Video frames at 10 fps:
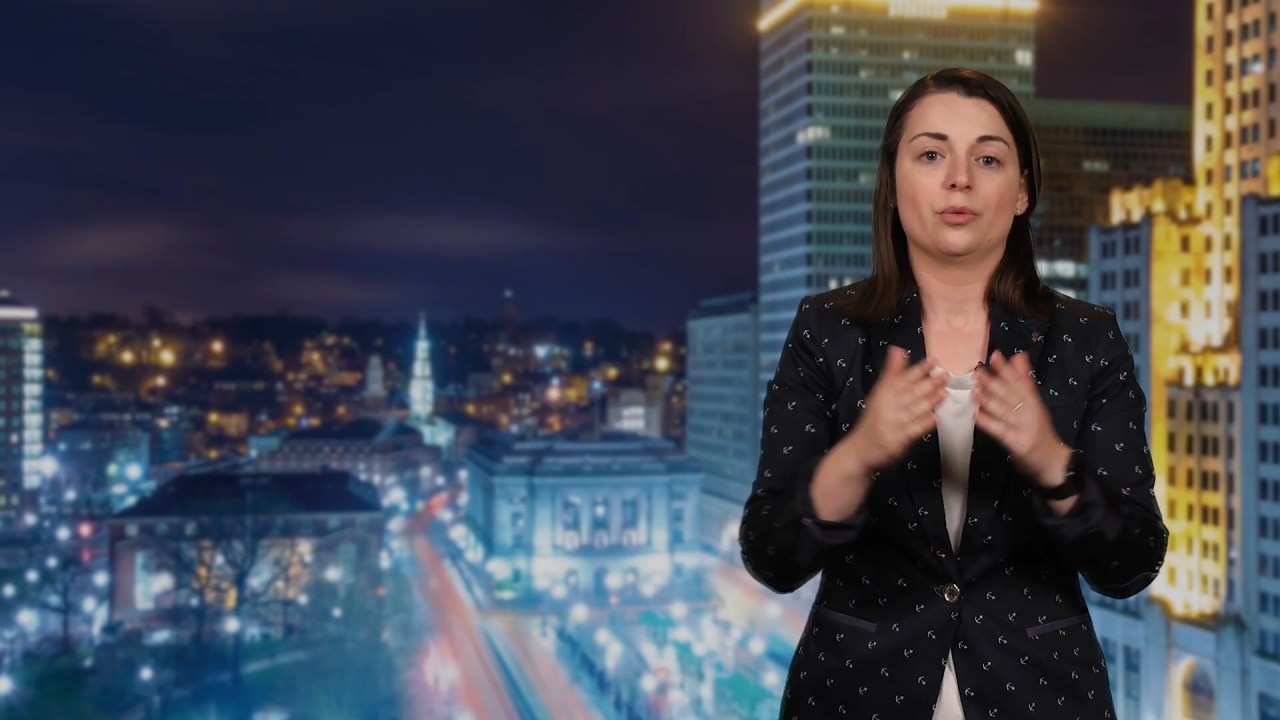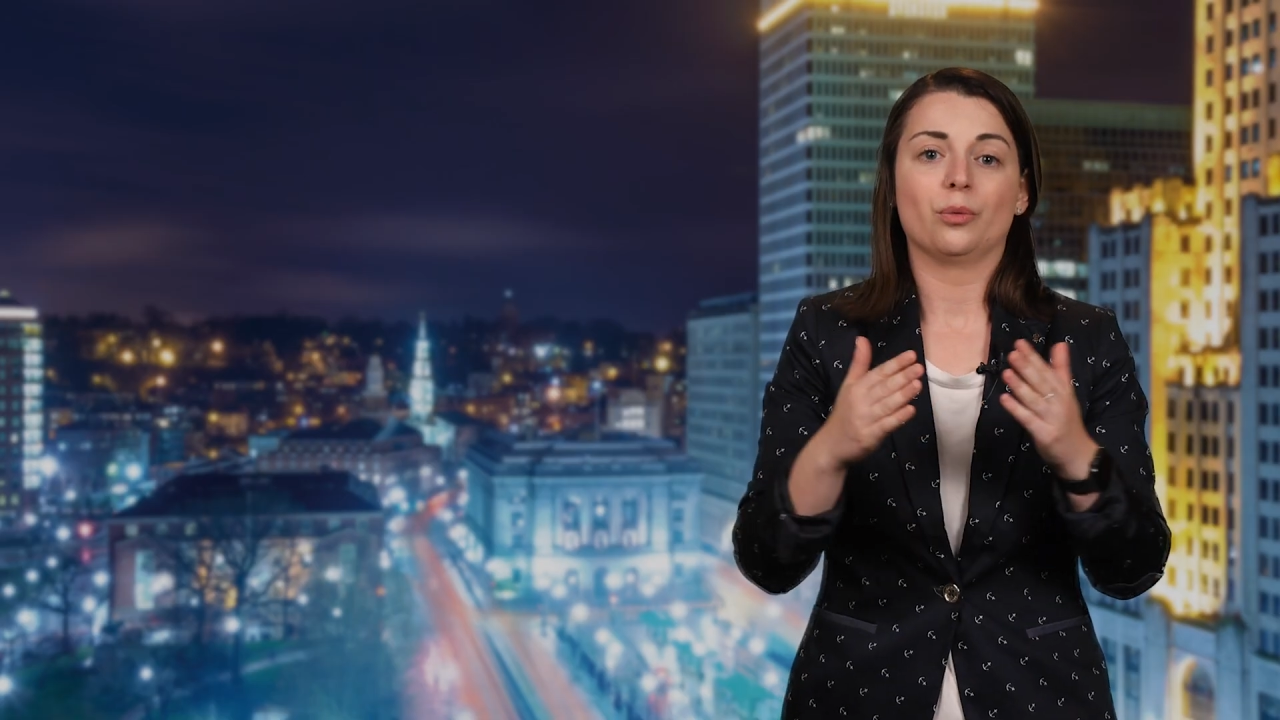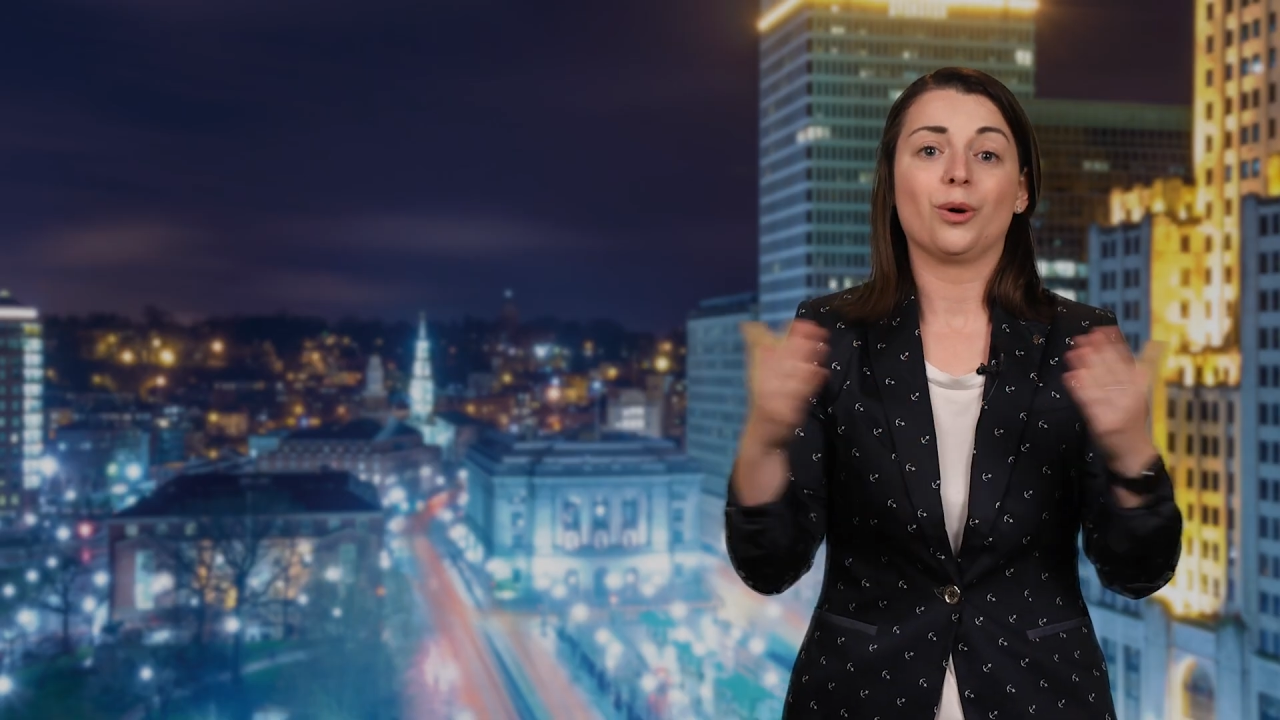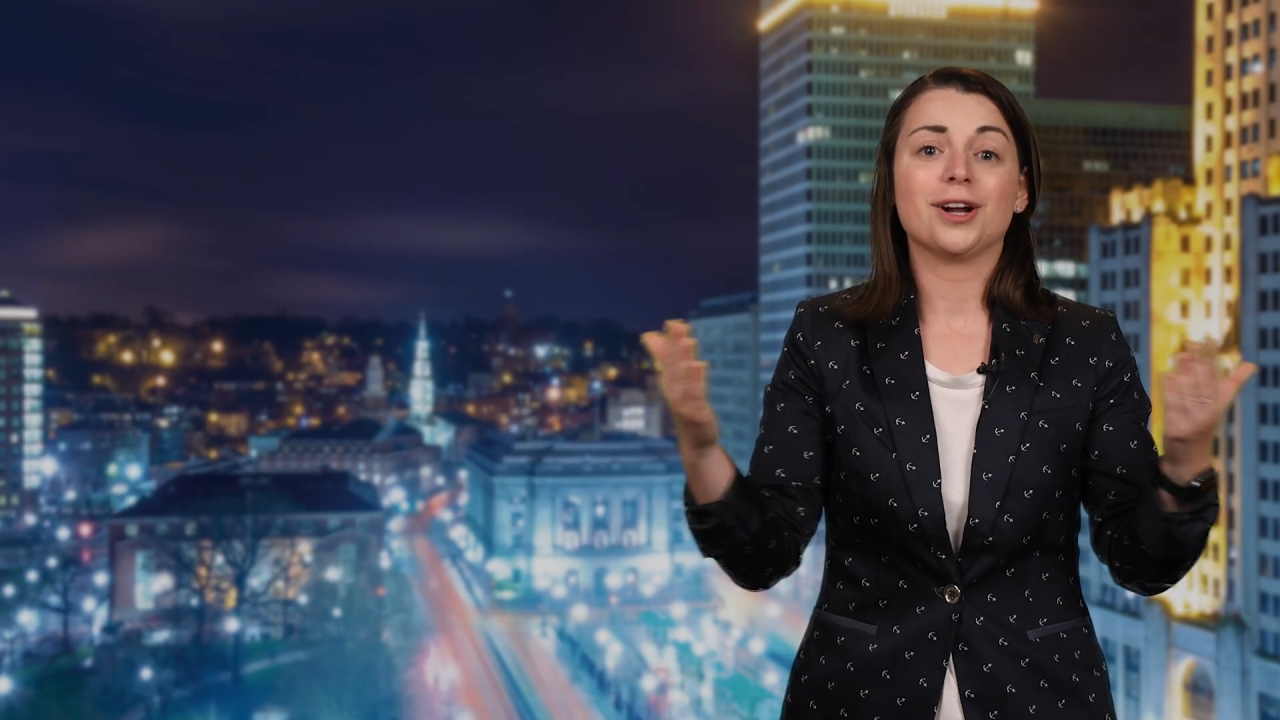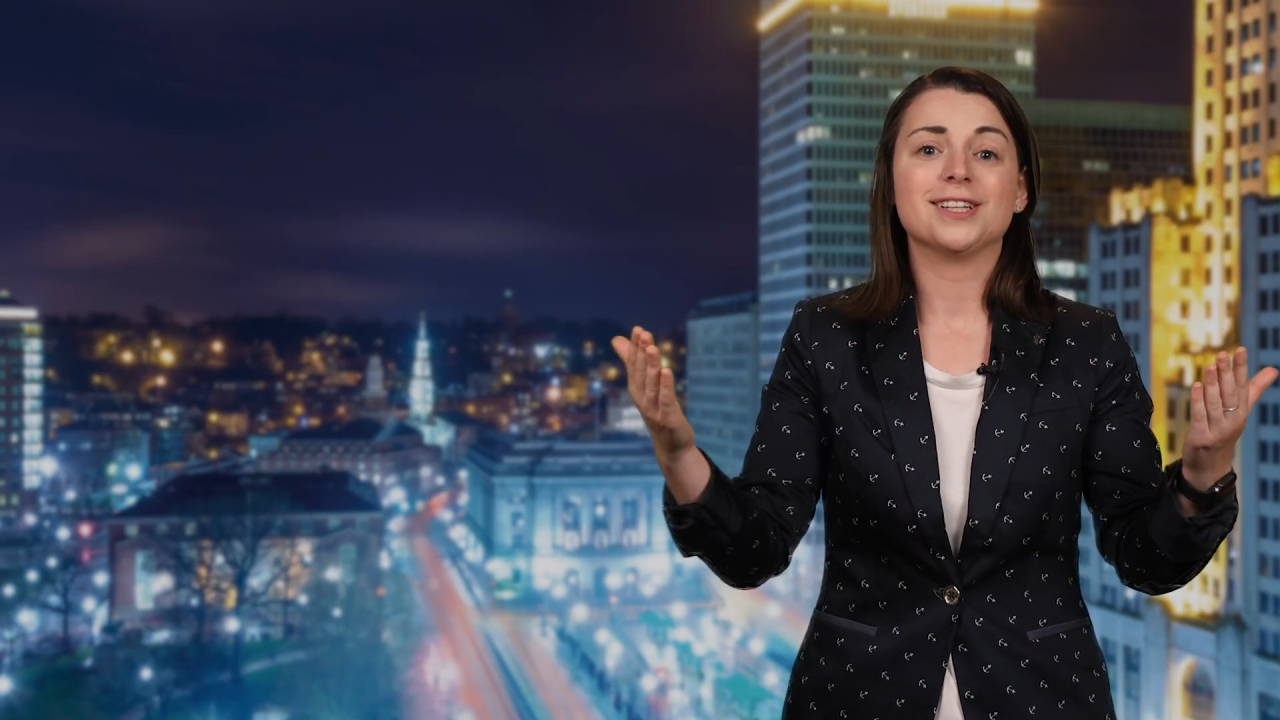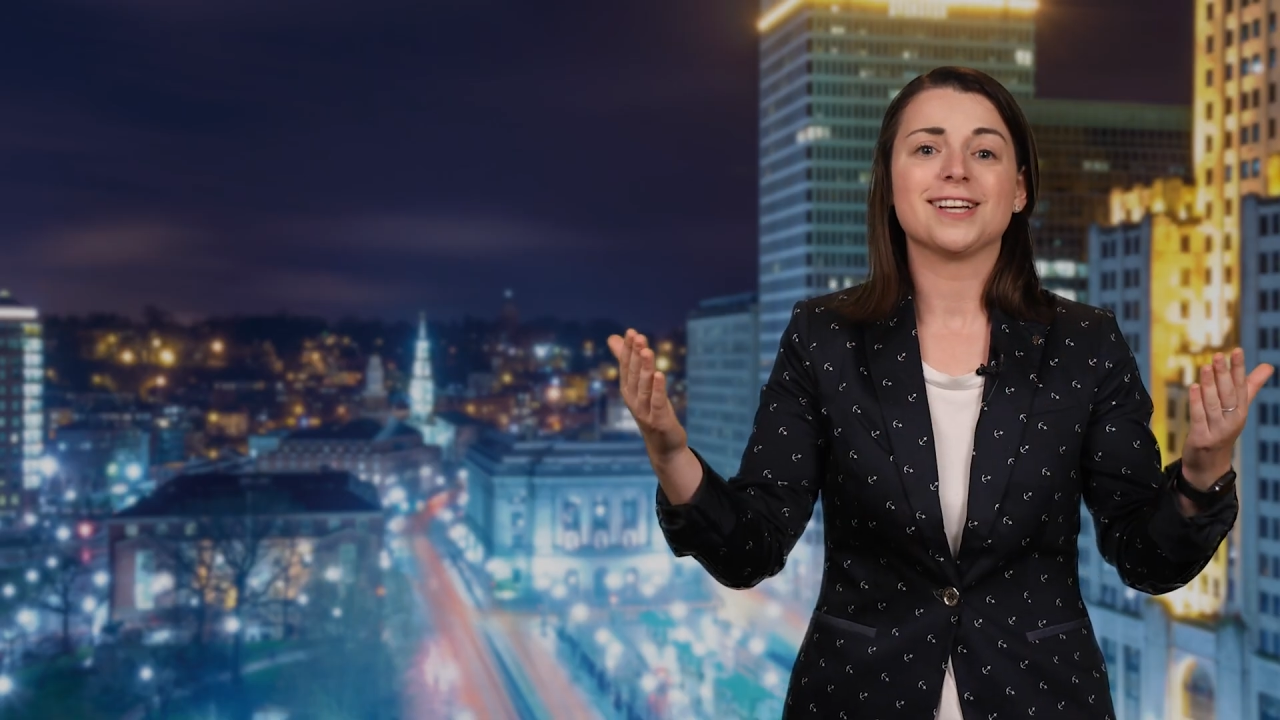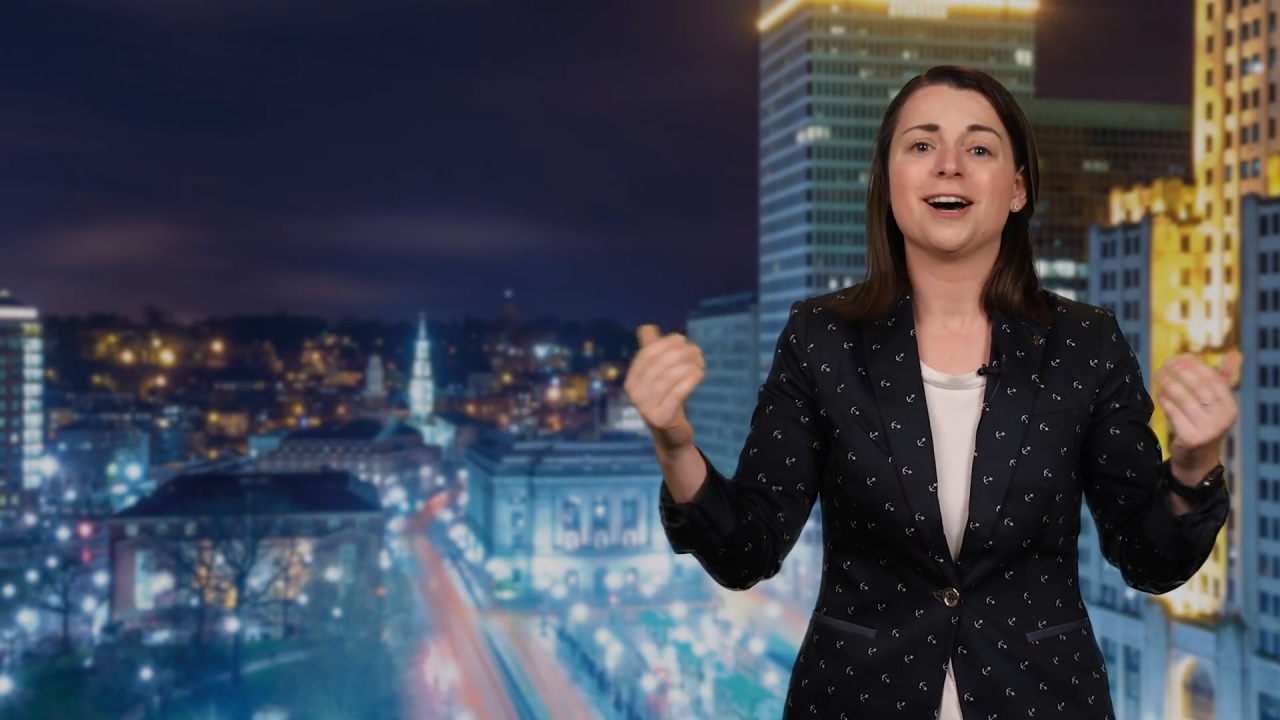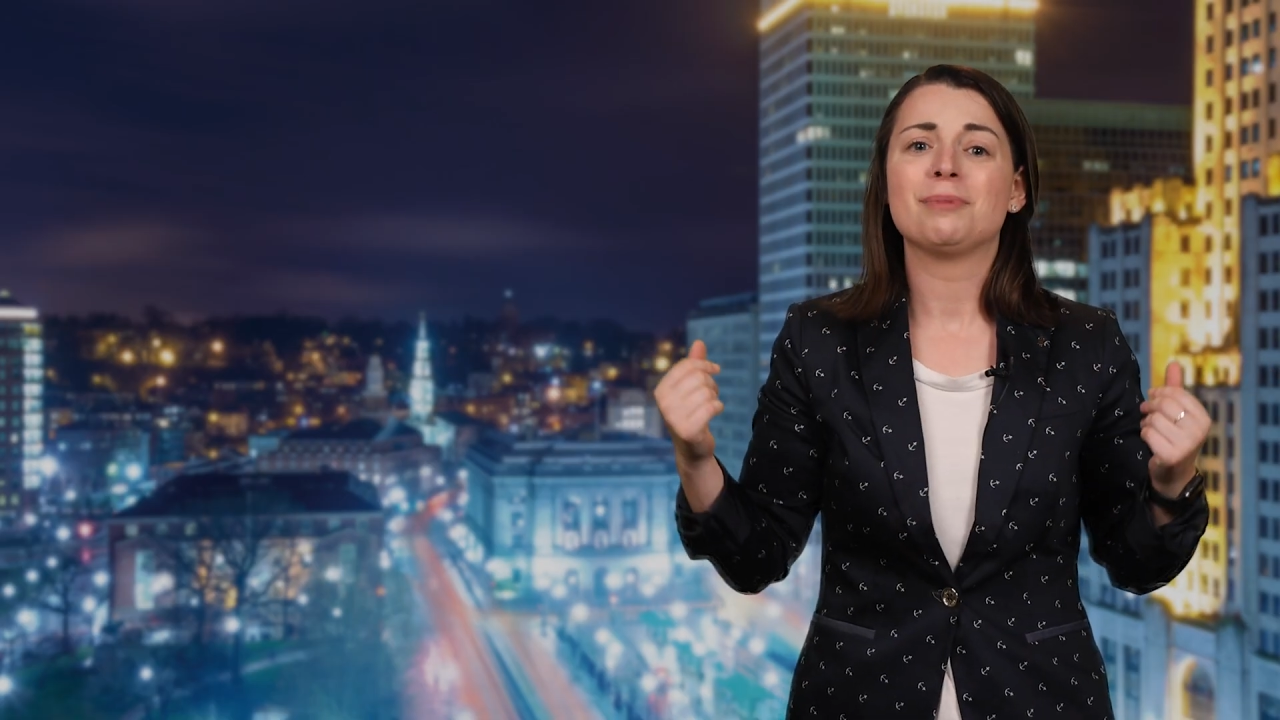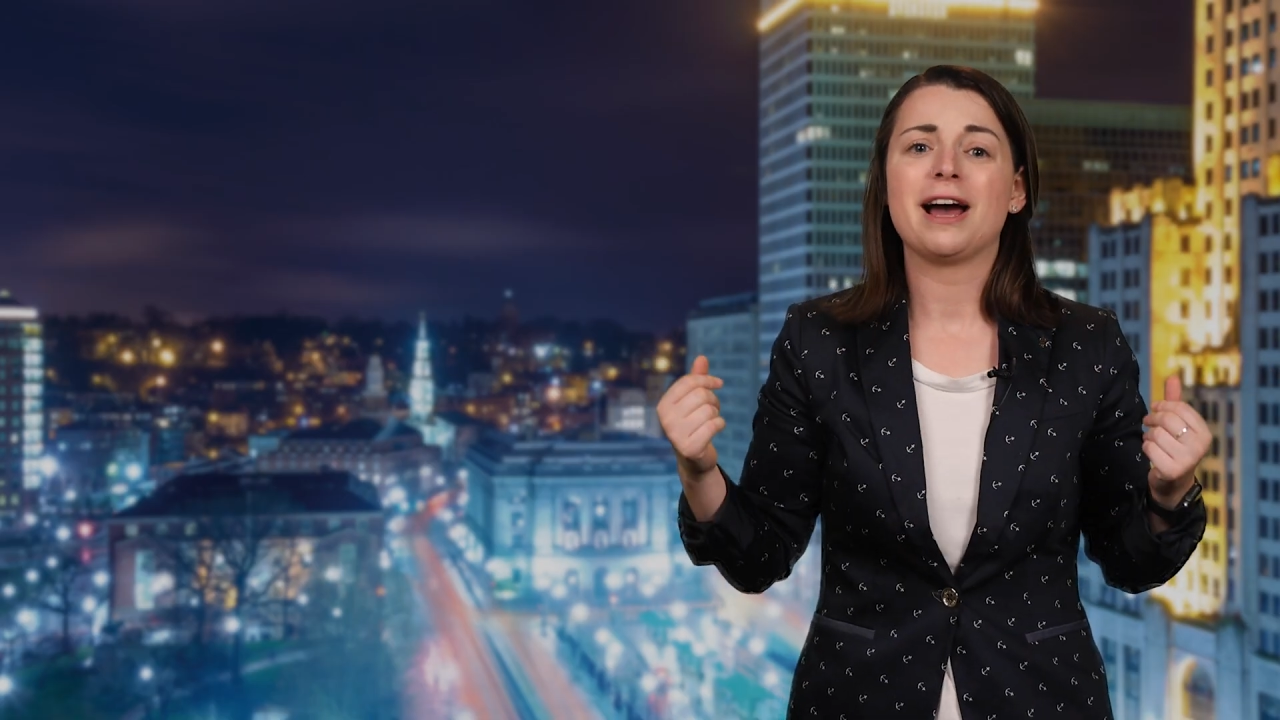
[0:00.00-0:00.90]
What is up,